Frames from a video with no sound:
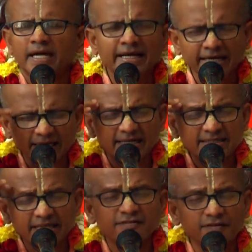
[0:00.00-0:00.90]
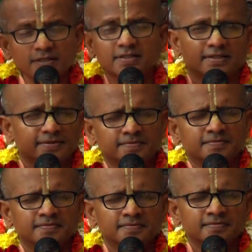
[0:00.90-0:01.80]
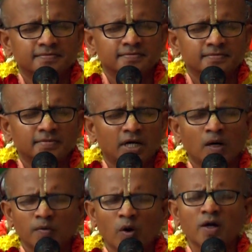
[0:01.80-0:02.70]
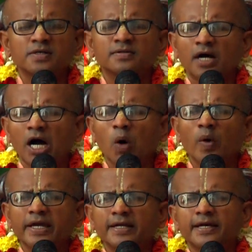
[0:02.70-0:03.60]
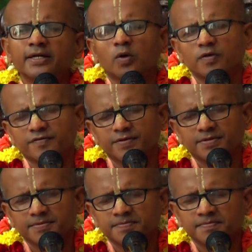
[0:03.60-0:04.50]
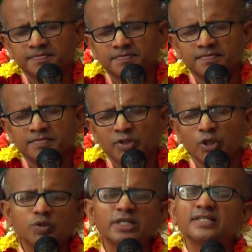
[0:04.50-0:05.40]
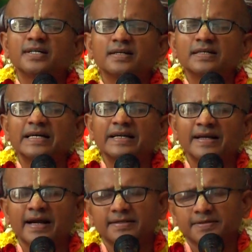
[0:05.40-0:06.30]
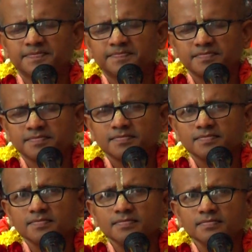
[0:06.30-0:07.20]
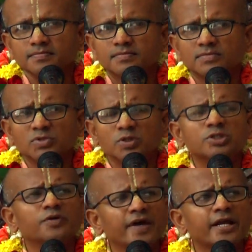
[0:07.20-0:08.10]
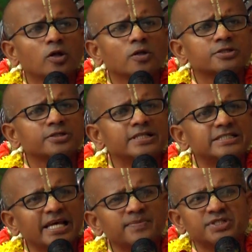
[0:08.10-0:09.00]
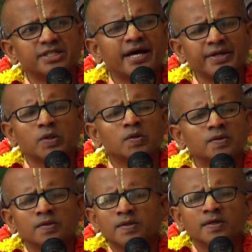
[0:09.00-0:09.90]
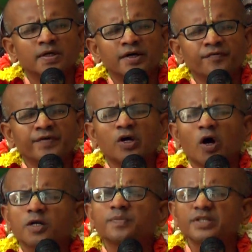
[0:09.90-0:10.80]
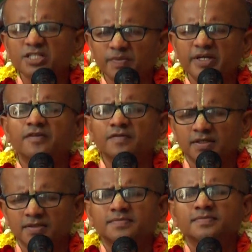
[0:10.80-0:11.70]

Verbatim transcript: And it can think further. How, what, how I can get out of it. Using the rat. This, so we are also in the same scenario. We are caught up in this material world.